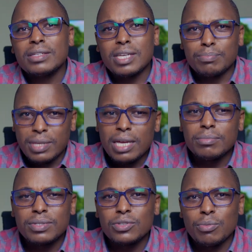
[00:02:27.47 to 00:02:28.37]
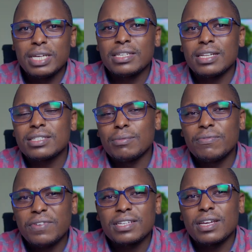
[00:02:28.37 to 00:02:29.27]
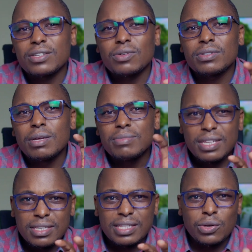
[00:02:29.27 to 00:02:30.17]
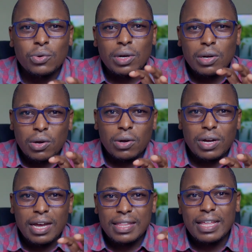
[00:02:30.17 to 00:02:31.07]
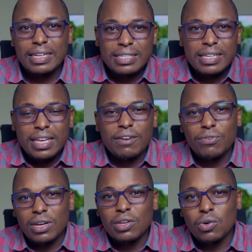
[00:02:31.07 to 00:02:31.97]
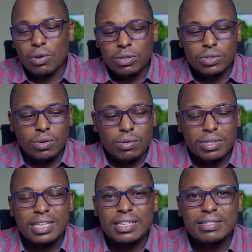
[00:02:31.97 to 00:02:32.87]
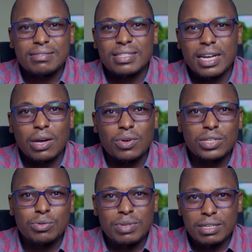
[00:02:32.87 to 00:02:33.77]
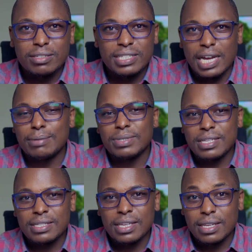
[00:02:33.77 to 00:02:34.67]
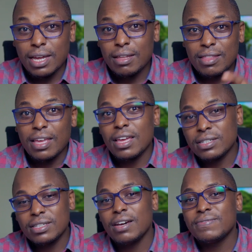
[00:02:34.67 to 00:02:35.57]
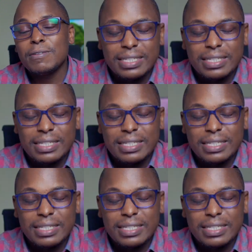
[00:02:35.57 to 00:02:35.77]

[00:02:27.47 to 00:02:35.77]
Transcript: Sometimes you might get some factors or some things that will clog that hair follicle, so things that are going to be jammed inside the hair shaft,